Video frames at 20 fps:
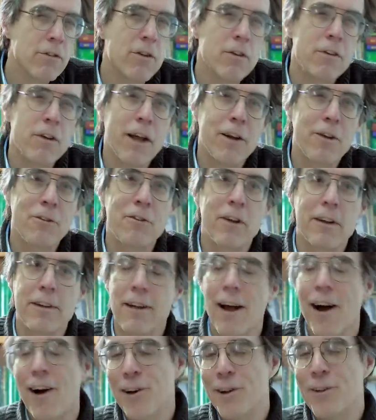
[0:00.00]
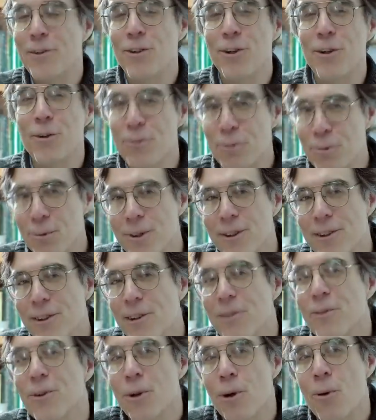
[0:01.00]
and nanotechnology is really
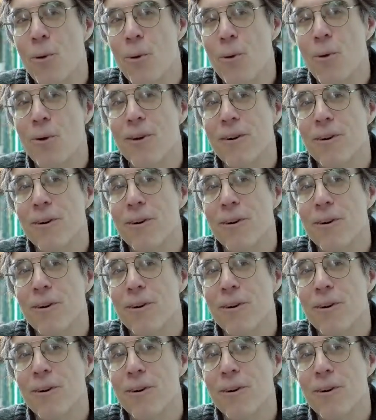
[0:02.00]
at the core